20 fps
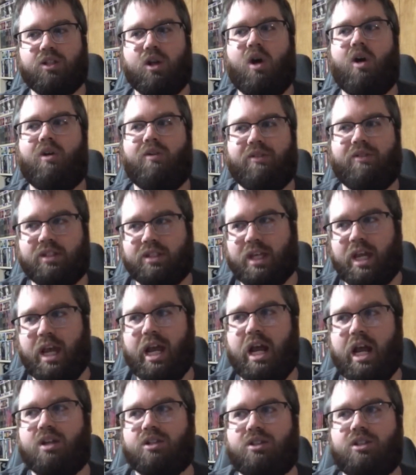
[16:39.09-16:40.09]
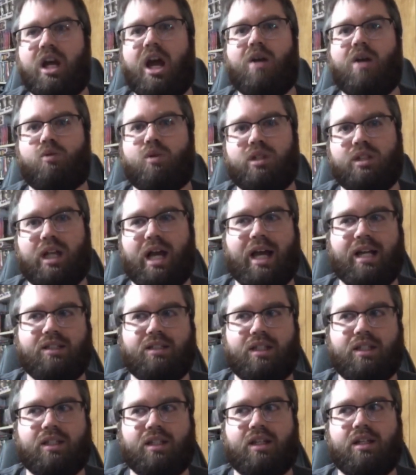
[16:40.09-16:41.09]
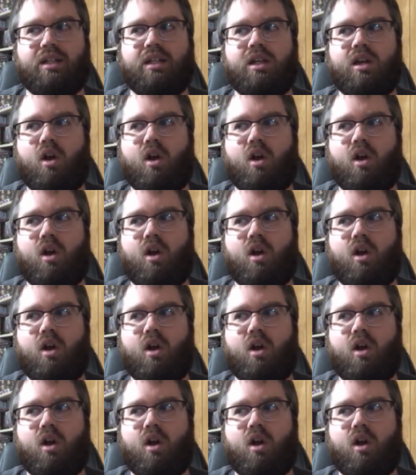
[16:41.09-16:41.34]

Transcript: all of this chaos, not realizing that